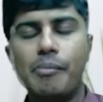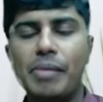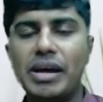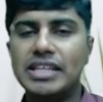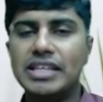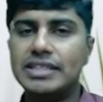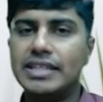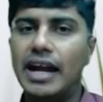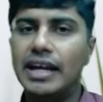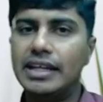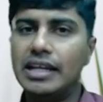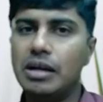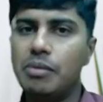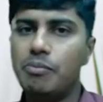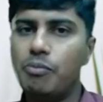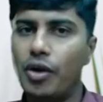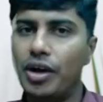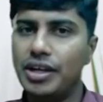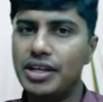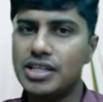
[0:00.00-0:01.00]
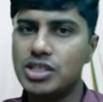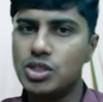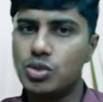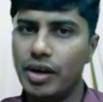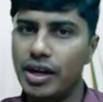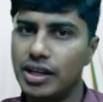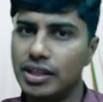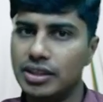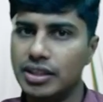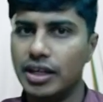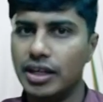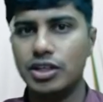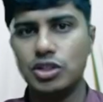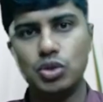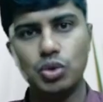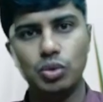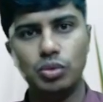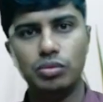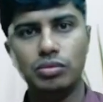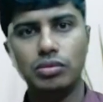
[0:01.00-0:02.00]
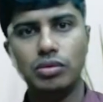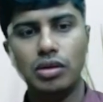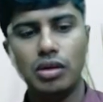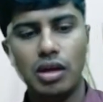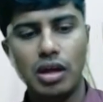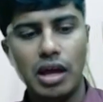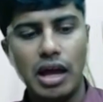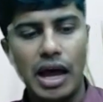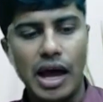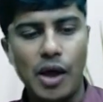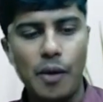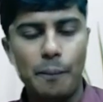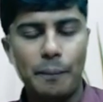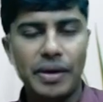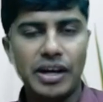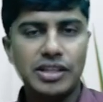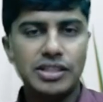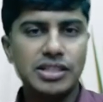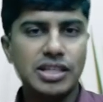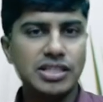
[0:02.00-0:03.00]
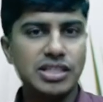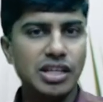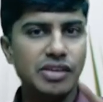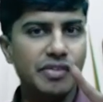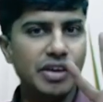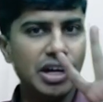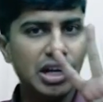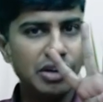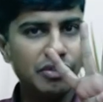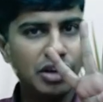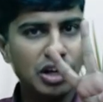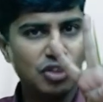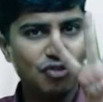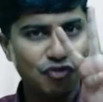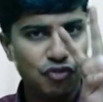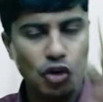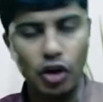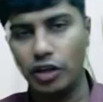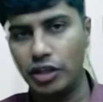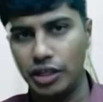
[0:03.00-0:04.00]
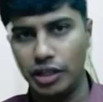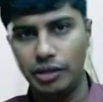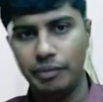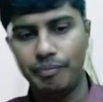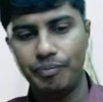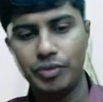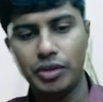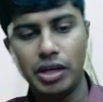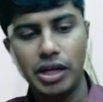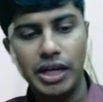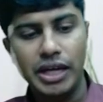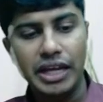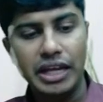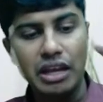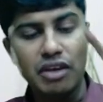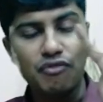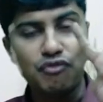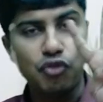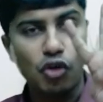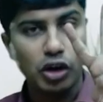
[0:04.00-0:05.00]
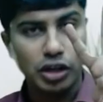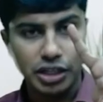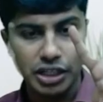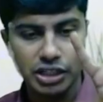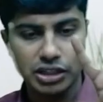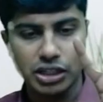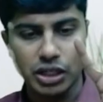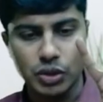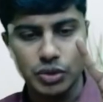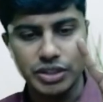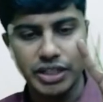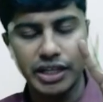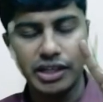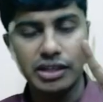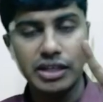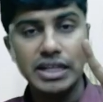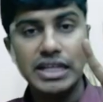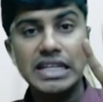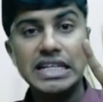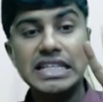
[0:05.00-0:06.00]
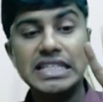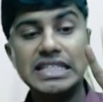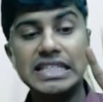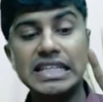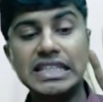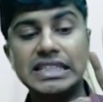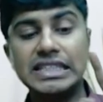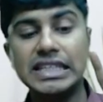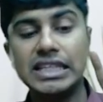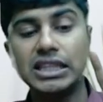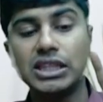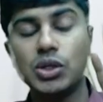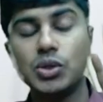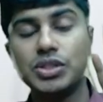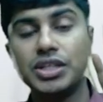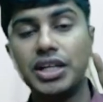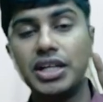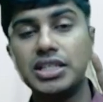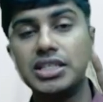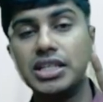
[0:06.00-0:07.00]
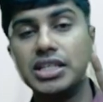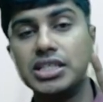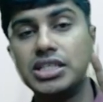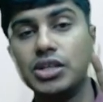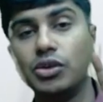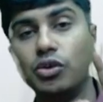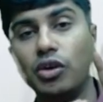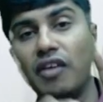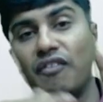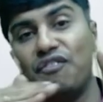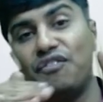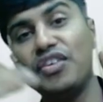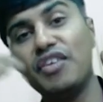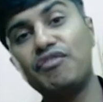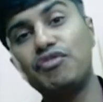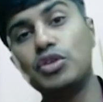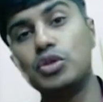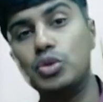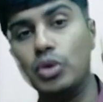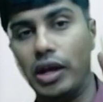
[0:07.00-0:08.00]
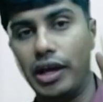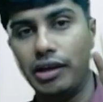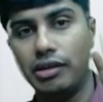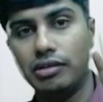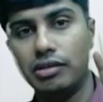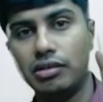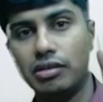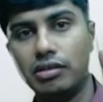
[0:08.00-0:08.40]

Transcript: My starting point is twenty-third June. I purchased inventory worth forty. In forty thousand, sixteen thousand is received on fifth July.